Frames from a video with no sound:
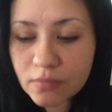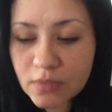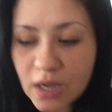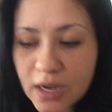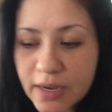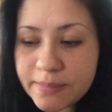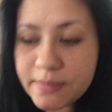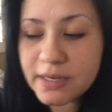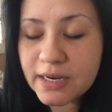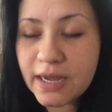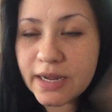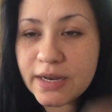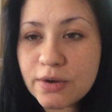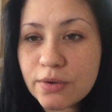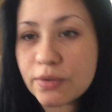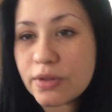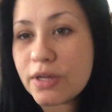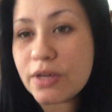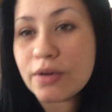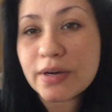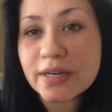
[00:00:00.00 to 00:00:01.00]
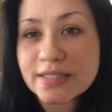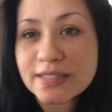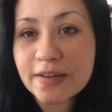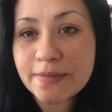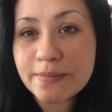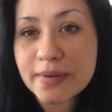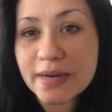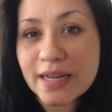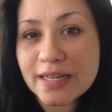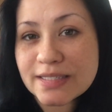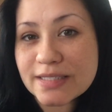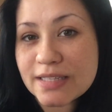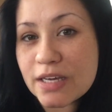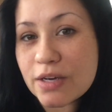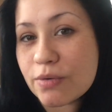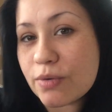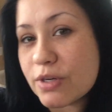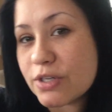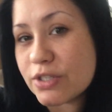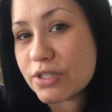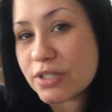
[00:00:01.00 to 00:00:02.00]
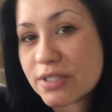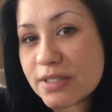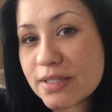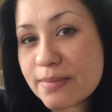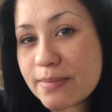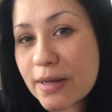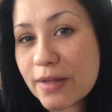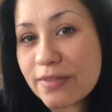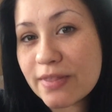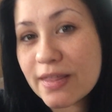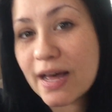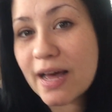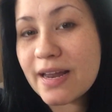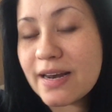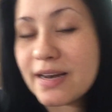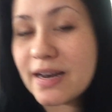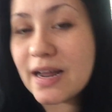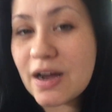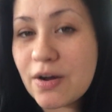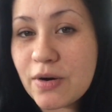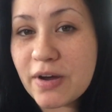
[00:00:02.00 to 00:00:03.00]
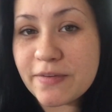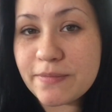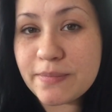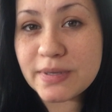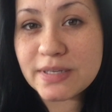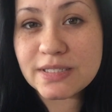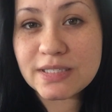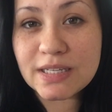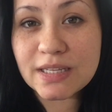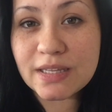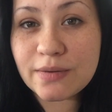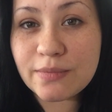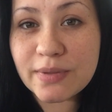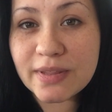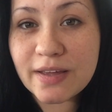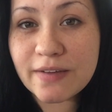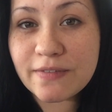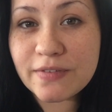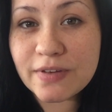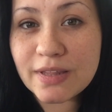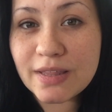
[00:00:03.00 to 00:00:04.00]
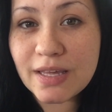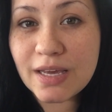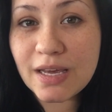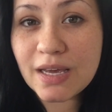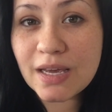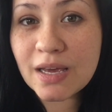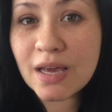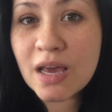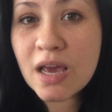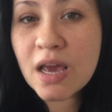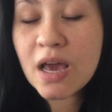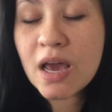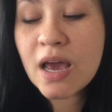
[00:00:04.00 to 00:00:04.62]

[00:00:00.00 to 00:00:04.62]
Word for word: I mean, I know that you guys have been asking questions about that and how I've been dealing with everything.